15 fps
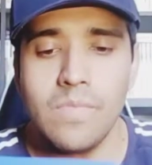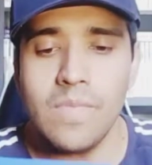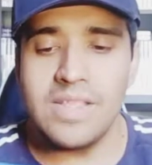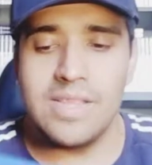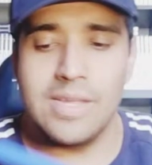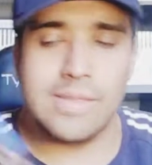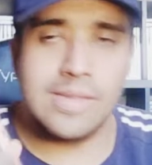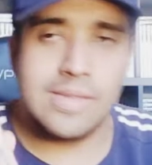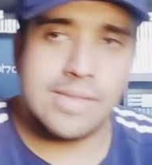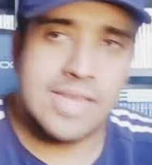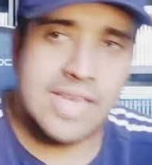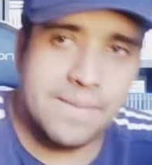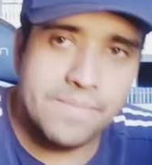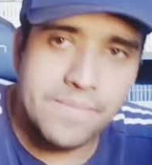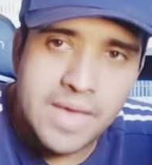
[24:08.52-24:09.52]
This is
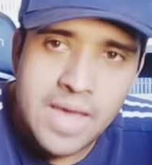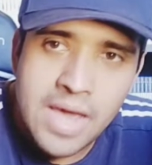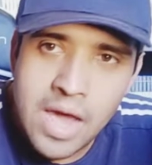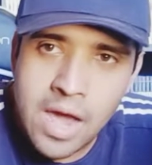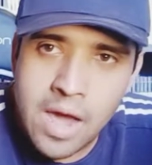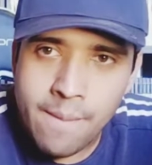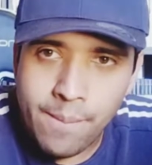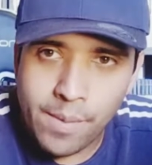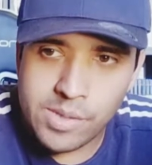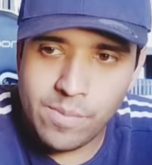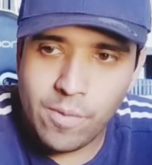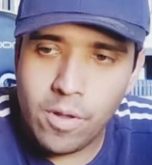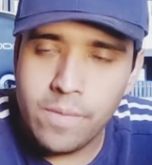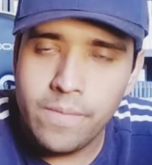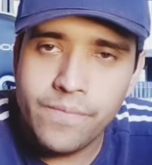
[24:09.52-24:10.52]
Kim
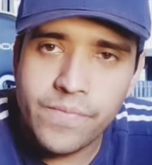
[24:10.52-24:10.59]
Possible.